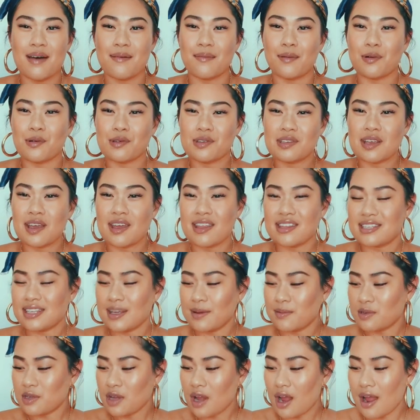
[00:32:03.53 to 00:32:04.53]
But also at the
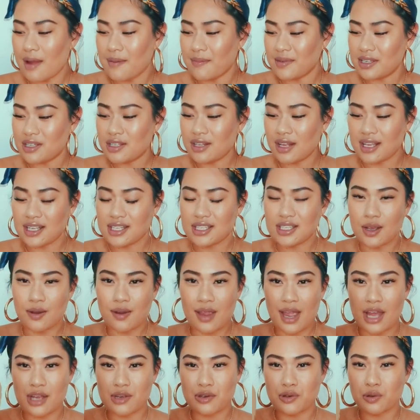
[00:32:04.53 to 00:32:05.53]
same time, it's like so
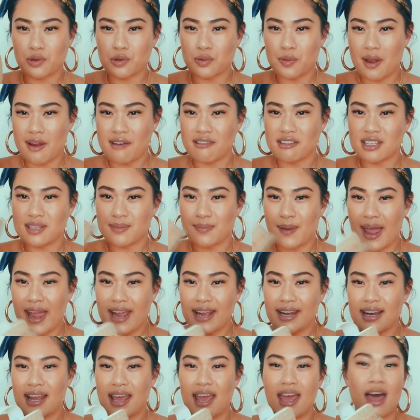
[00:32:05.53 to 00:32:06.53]
casual to wear in
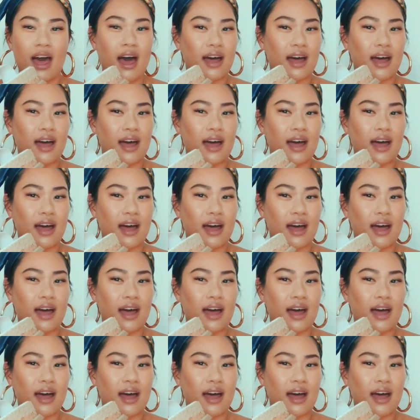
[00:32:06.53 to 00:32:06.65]
Spain.